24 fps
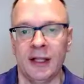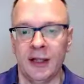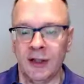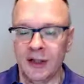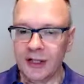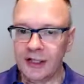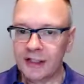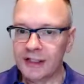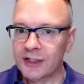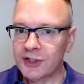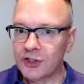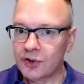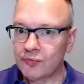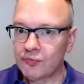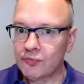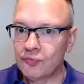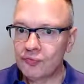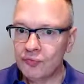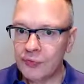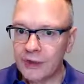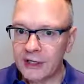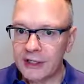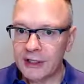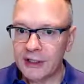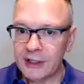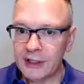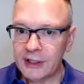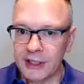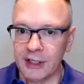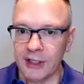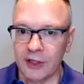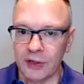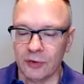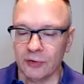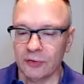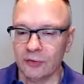This is
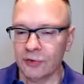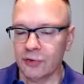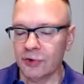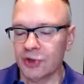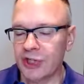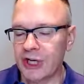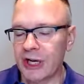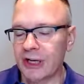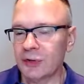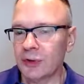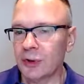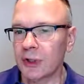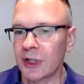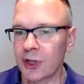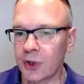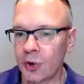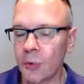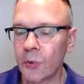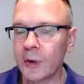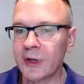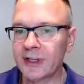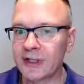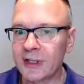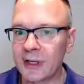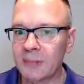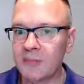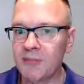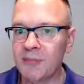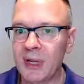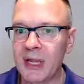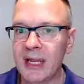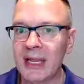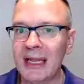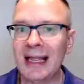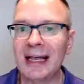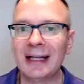really generally going to
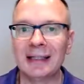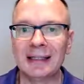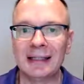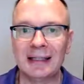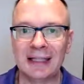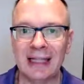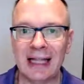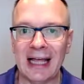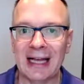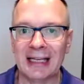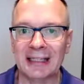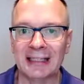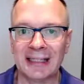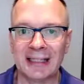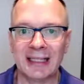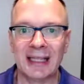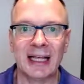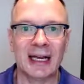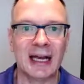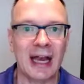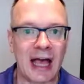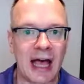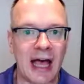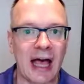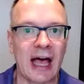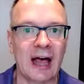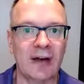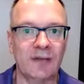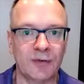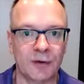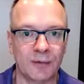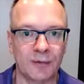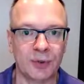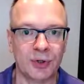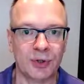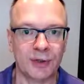be less than
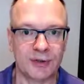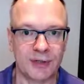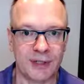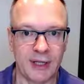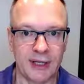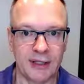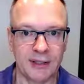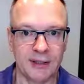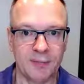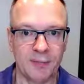0.5%,